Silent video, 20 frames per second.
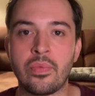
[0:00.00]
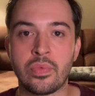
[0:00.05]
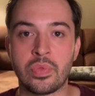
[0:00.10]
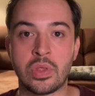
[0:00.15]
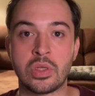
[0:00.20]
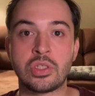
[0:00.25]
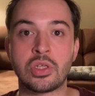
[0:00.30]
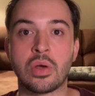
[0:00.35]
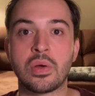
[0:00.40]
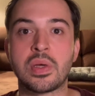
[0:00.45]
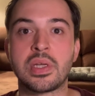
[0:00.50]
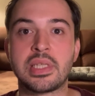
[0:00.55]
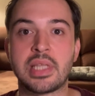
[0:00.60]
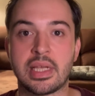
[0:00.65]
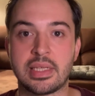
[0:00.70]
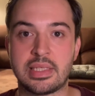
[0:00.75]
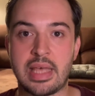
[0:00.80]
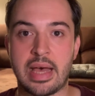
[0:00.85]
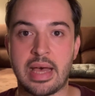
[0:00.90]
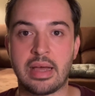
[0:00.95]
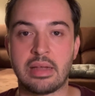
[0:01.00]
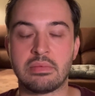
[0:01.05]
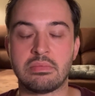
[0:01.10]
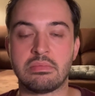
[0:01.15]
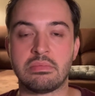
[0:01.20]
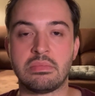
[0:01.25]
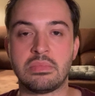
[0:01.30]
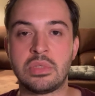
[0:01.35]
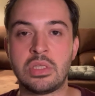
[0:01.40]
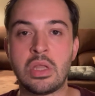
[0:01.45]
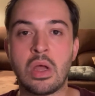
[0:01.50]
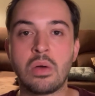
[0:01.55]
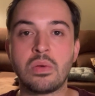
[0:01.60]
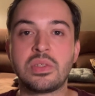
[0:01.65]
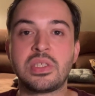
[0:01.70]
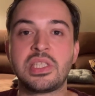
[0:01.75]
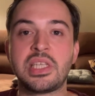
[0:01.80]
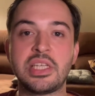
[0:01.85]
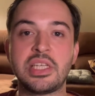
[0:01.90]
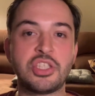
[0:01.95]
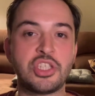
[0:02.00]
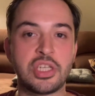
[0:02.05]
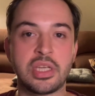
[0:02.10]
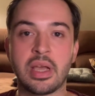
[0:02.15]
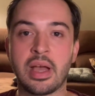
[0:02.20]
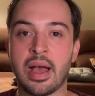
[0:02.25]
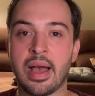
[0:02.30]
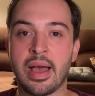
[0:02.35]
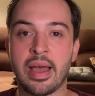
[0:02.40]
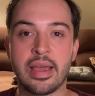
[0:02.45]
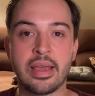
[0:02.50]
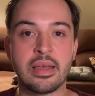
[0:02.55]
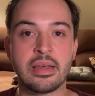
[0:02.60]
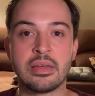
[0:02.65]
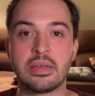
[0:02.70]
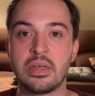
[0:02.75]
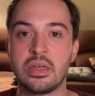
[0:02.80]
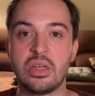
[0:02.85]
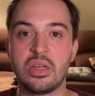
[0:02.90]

The Joker does that. No CGI,